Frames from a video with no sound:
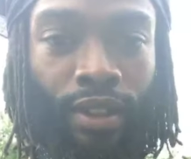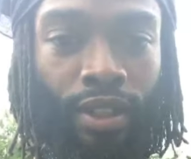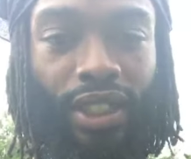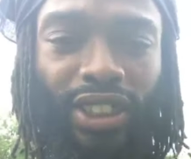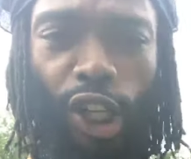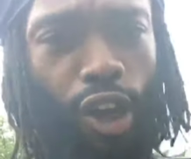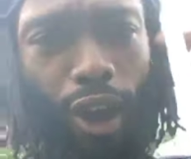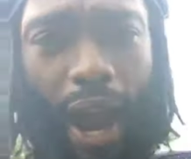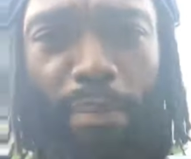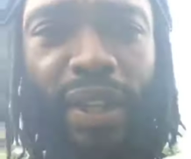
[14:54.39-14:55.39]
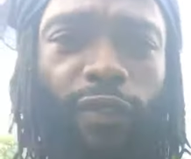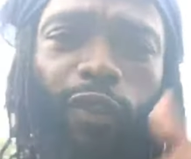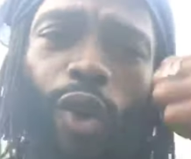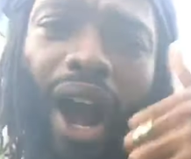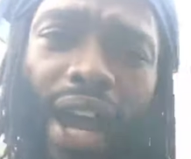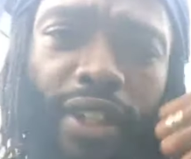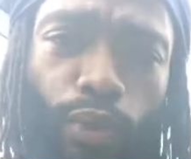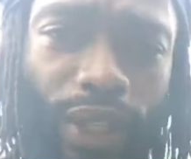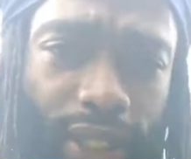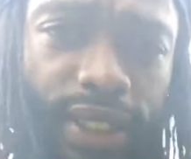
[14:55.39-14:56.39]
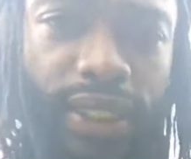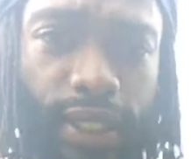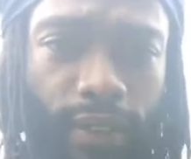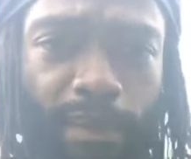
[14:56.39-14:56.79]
It's all happening for a higher reason.